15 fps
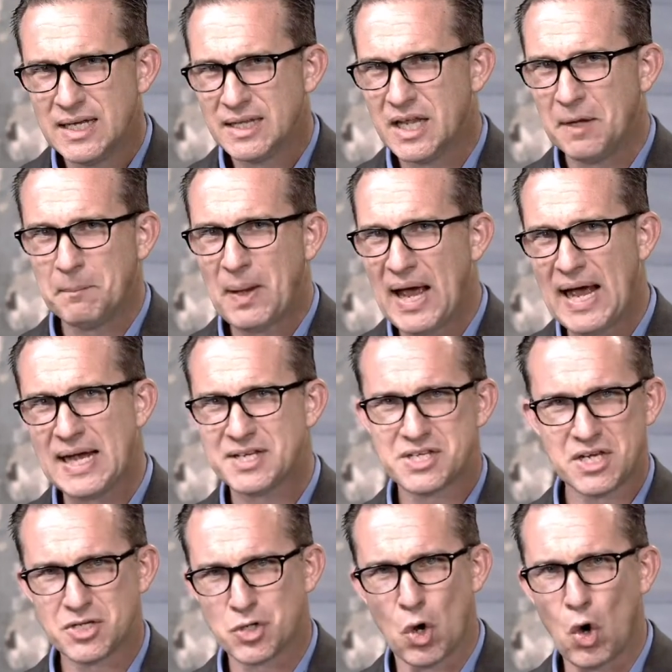that
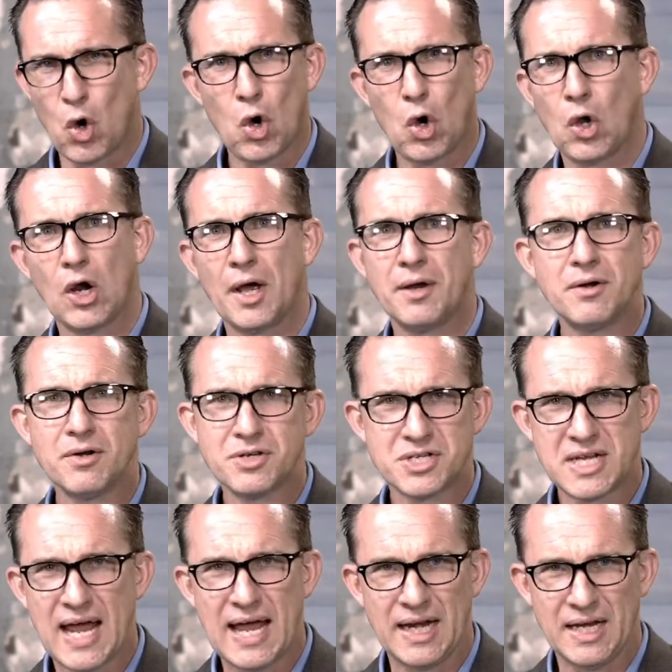passes all
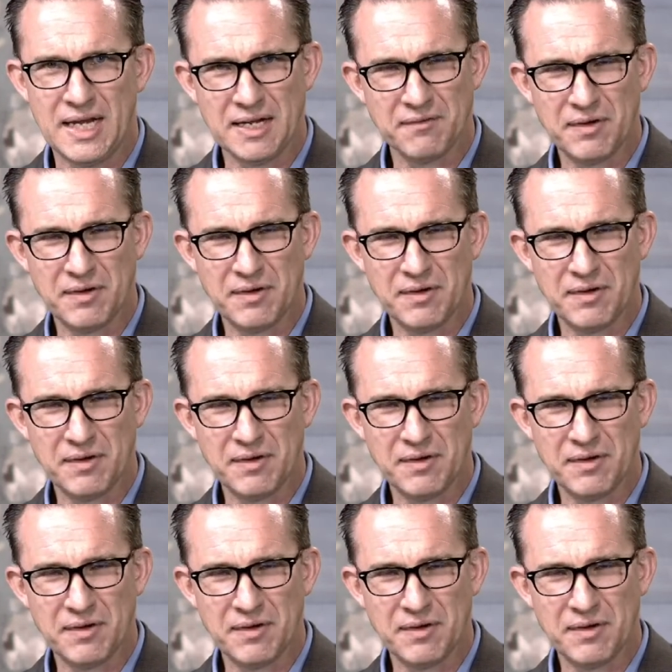understanding.